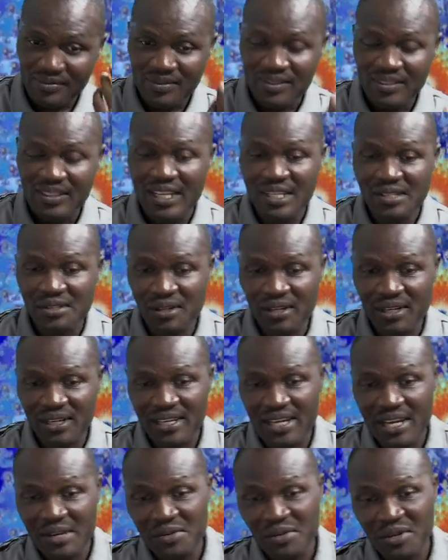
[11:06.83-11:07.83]
it's okay.
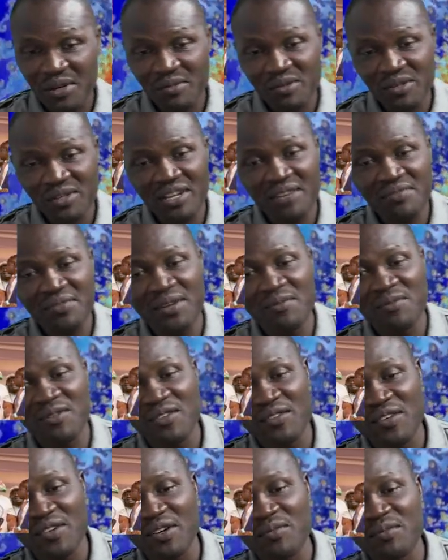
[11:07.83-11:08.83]
Edo Commissioner
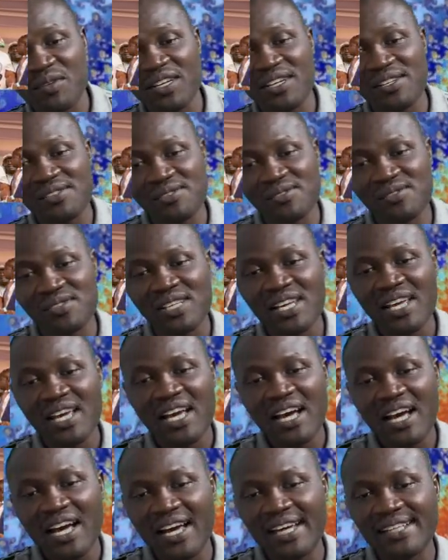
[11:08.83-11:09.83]
for Communications
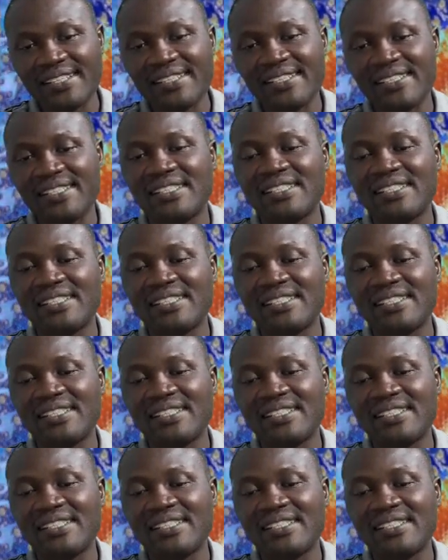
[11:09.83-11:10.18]
and